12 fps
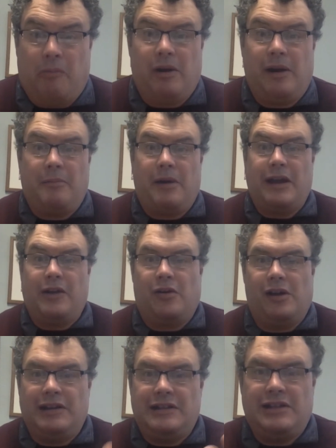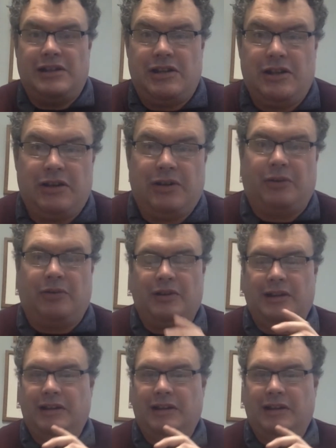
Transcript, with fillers: What am I going to do?